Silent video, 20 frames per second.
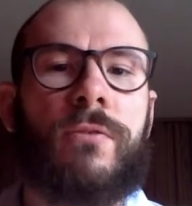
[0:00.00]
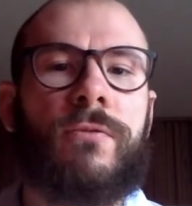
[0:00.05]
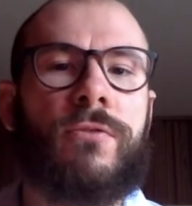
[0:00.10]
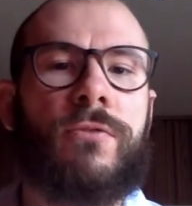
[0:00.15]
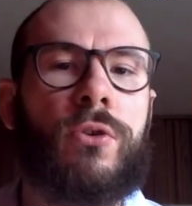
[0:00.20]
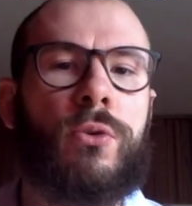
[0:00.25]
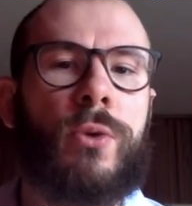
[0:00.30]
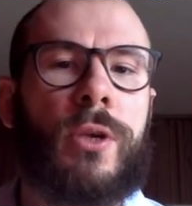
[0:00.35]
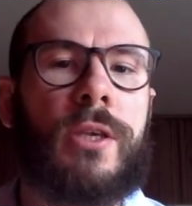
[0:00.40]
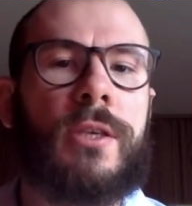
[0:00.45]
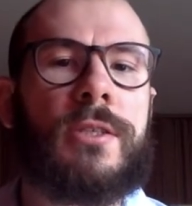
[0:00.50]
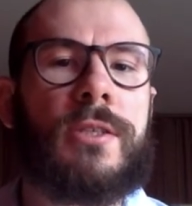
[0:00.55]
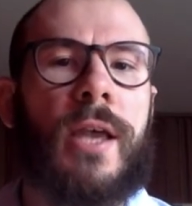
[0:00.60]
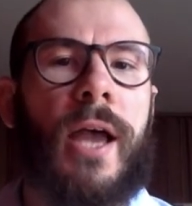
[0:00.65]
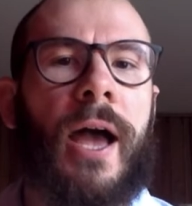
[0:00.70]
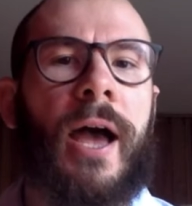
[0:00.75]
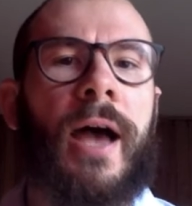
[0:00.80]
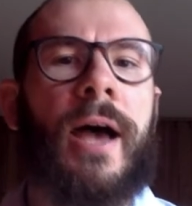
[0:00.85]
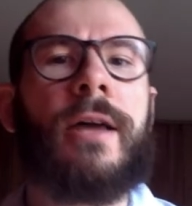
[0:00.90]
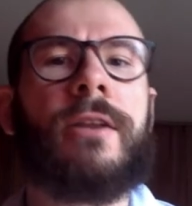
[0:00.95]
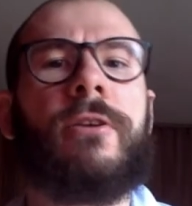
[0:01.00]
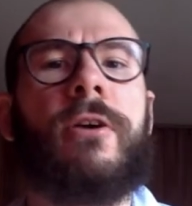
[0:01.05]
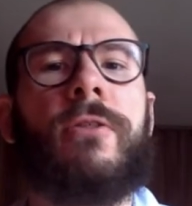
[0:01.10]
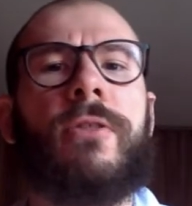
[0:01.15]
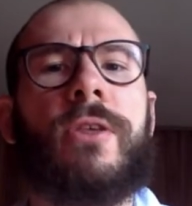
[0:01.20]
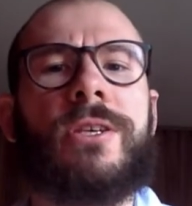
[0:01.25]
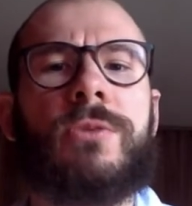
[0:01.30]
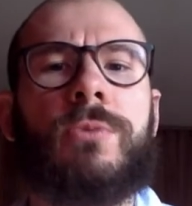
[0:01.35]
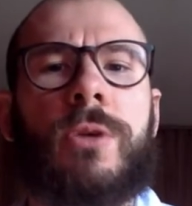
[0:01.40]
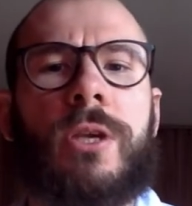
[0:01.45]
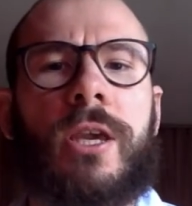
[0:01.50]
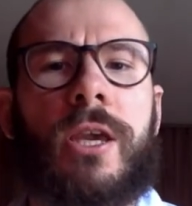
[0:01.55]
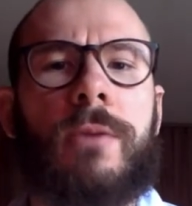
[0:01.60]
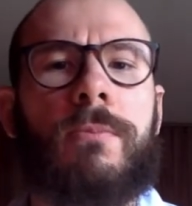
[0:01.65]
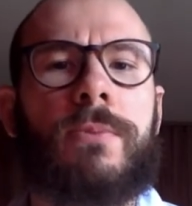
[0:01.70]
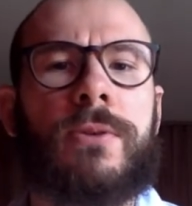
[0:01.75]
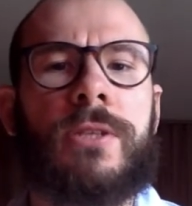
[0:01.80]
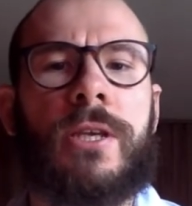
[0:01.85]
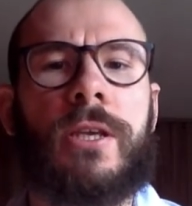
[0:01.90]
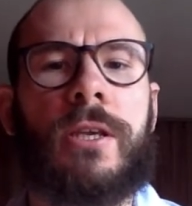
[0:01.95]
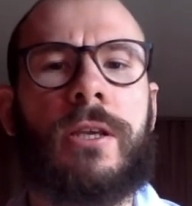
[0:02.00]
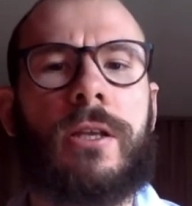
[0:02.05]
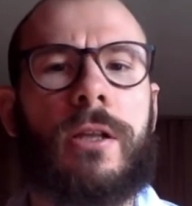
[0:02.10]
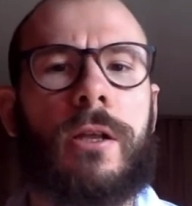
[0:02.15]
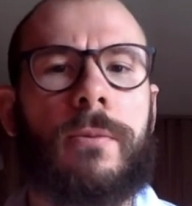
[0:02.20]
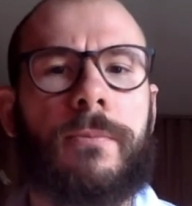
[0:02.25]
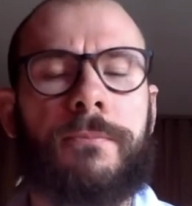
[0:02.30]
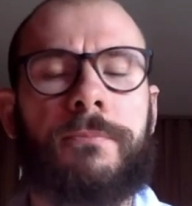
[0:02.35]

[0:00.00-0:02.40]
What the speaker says: few weeks, and this week in particular.